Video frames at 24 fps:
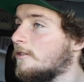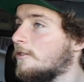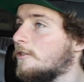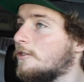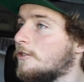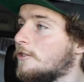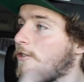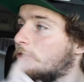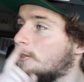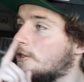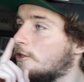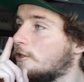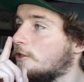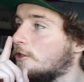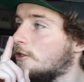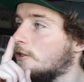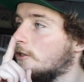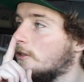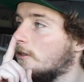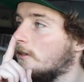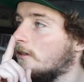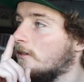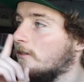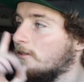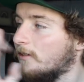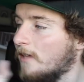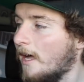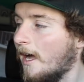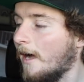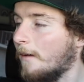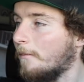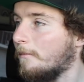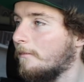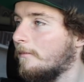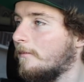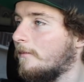Shh.
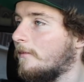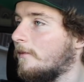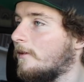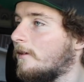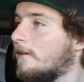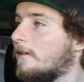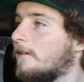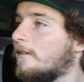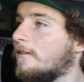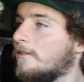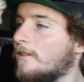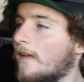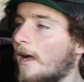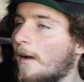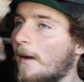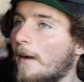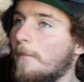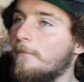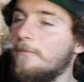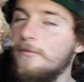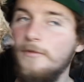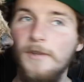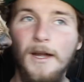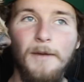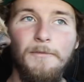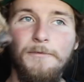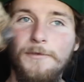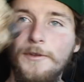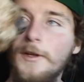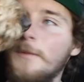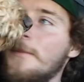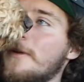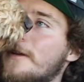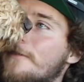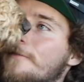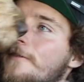Stop. Stop. I'm
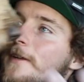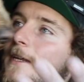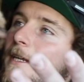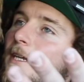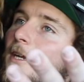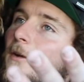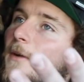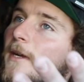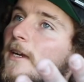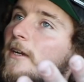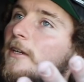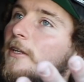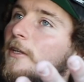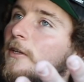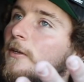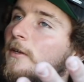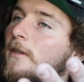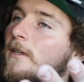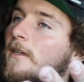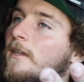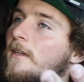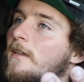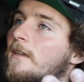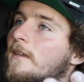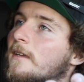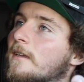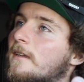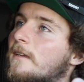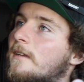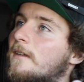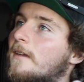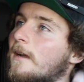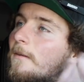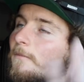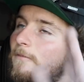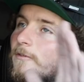filming a video here, dude.
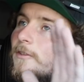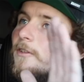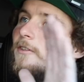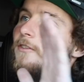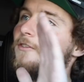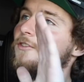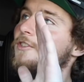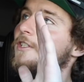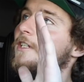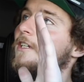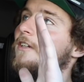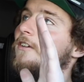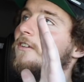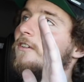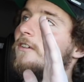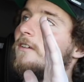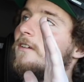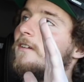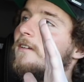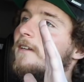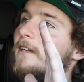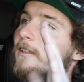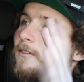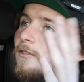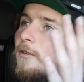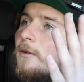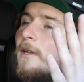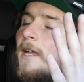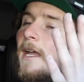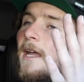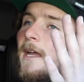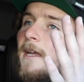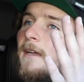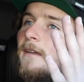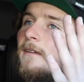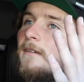I'm just chill. It's
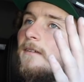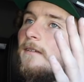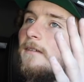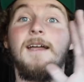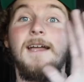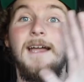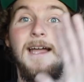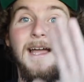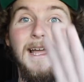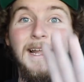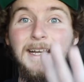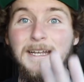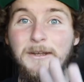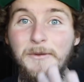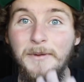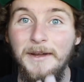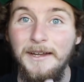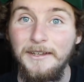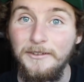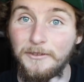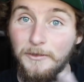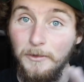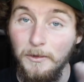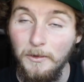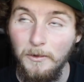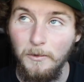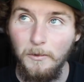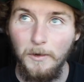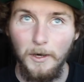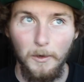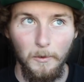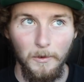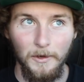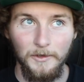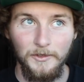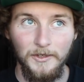okay. Anyways,
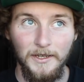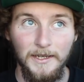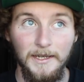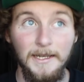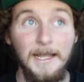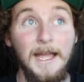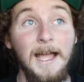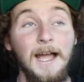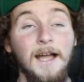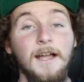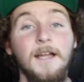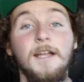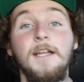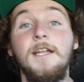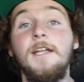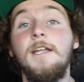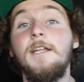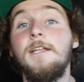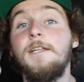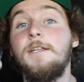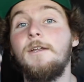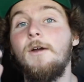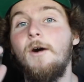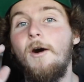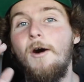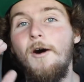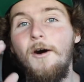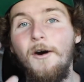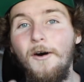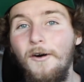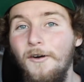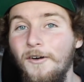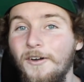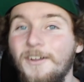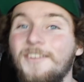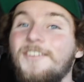where was I? Yeah. You
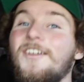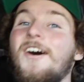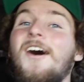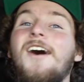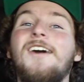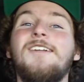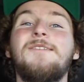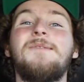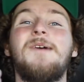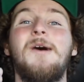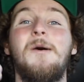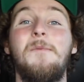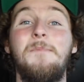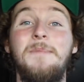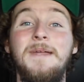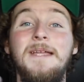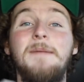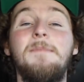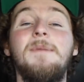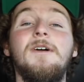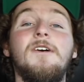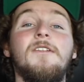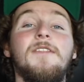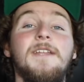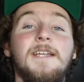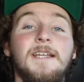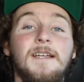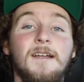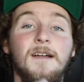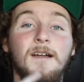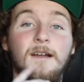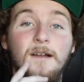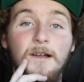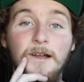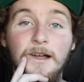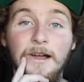all talked about me building
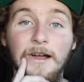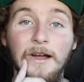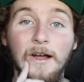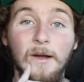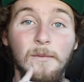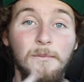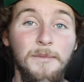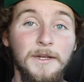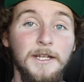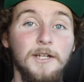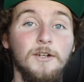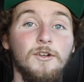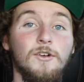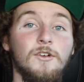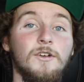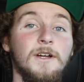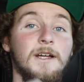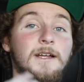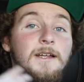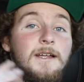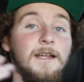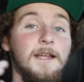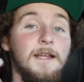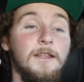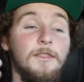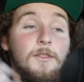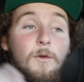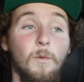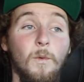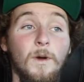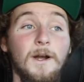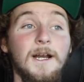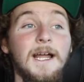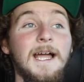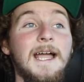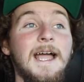a Beetle, the
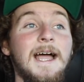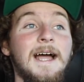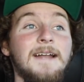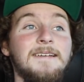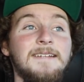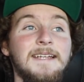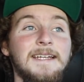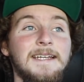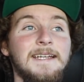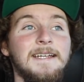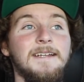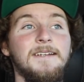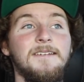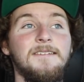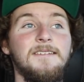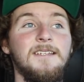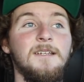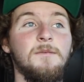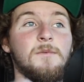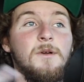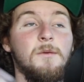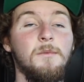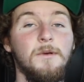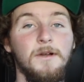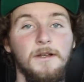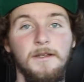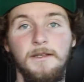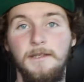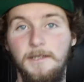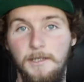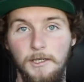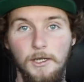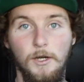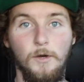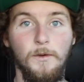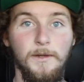one I had taking it to SEMA, but
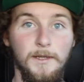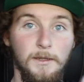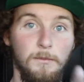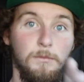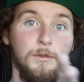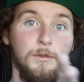you know, it